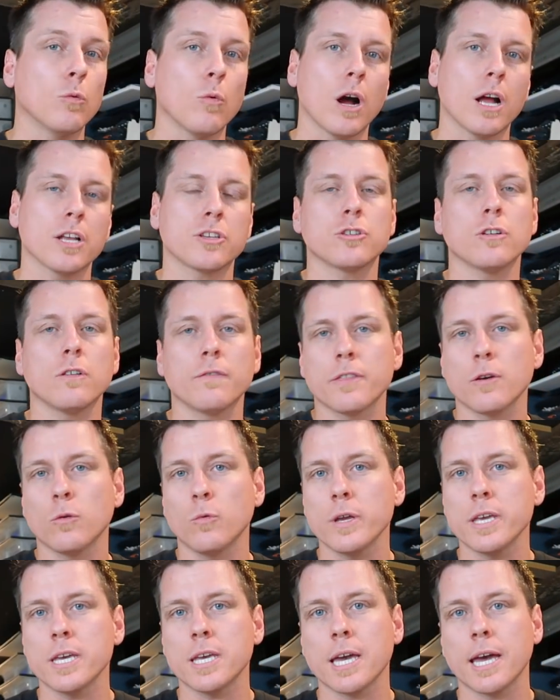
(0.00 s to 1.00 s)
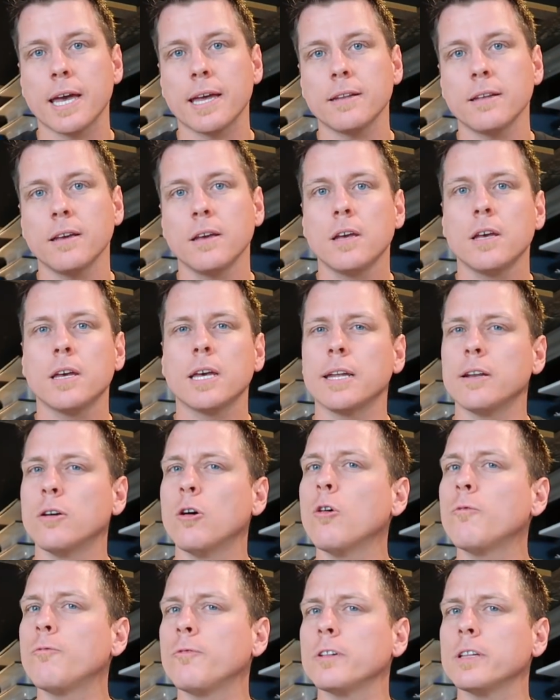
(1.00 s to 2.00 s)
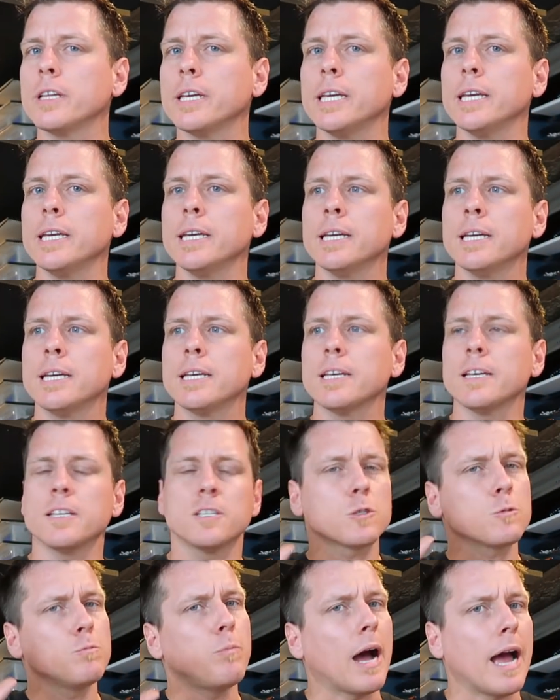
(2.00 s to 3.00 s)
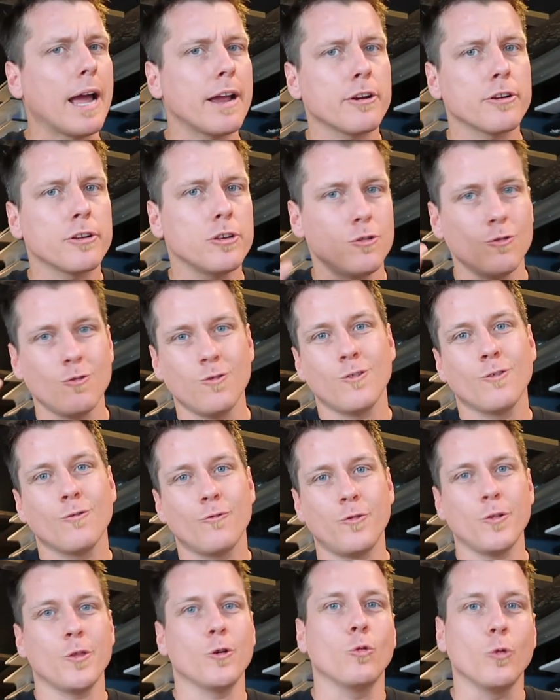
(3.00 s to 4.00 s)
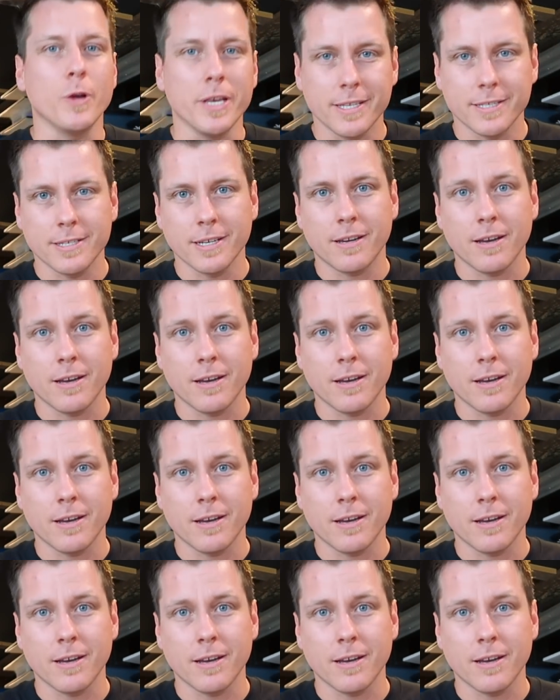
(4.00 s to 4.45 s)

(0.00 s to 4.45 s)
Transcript: to watch over the weekend and hopefully inspire you for the week to